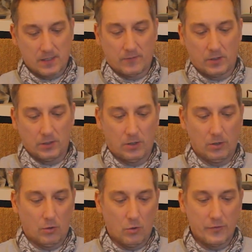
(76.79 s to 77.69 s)
I've got
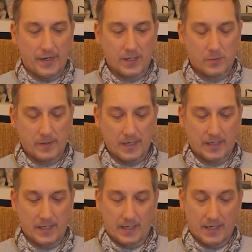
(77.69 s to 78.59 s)
little O-rings where I
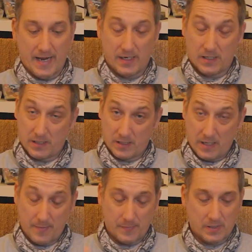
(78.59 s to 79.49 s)
can connect
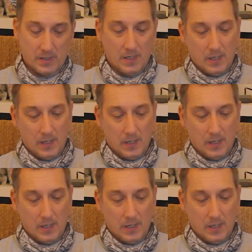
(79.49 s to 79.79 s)
snips,